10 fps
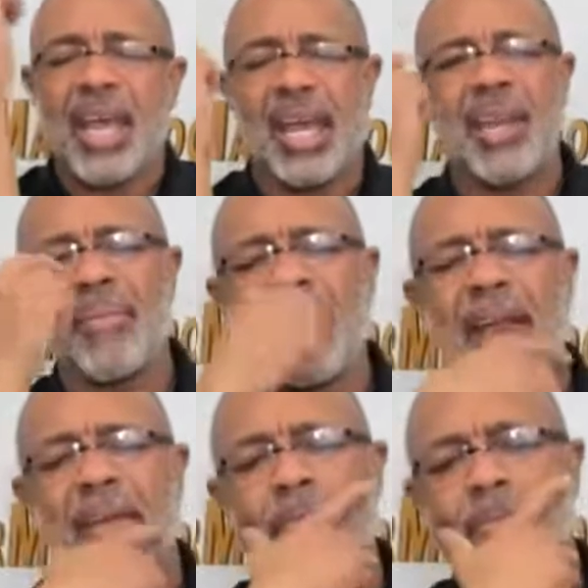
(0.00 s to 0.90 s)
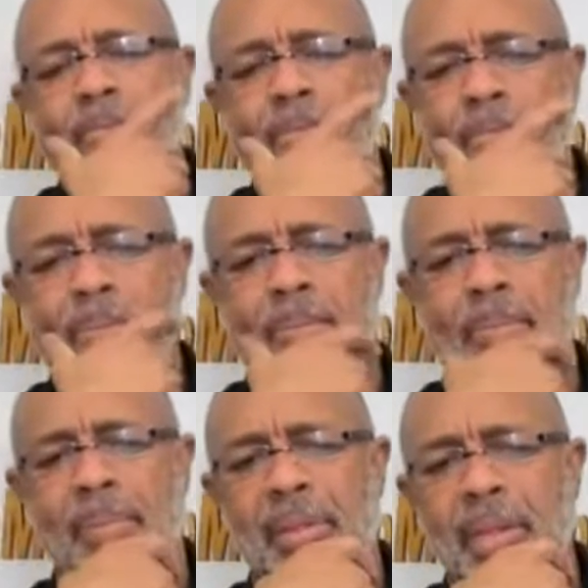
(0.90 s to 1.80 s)
and I'm like,
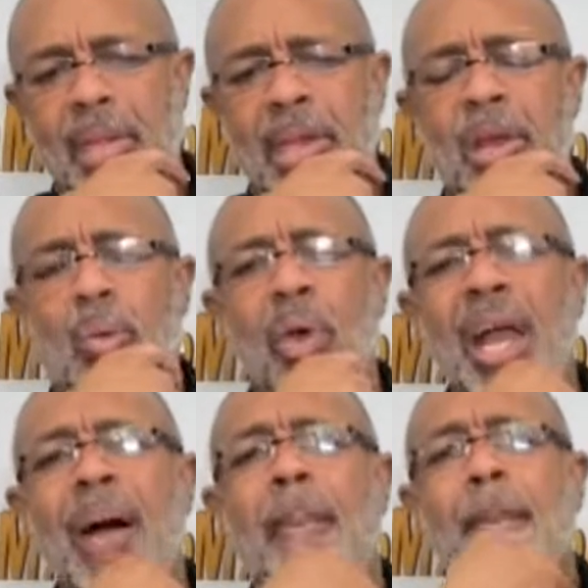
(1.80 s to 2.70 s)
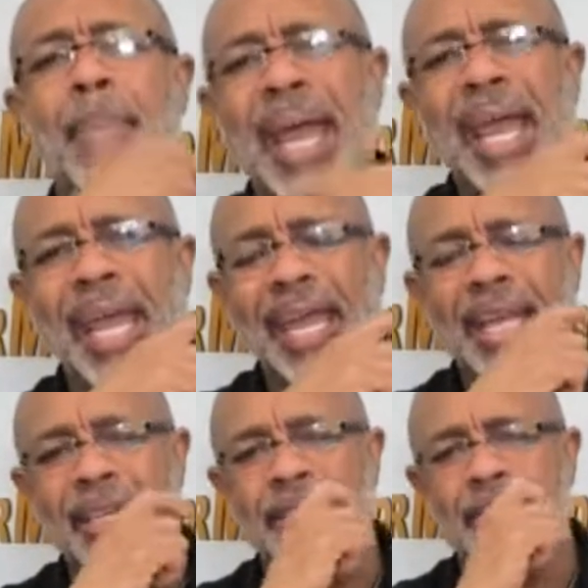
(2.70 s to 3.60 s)
we are made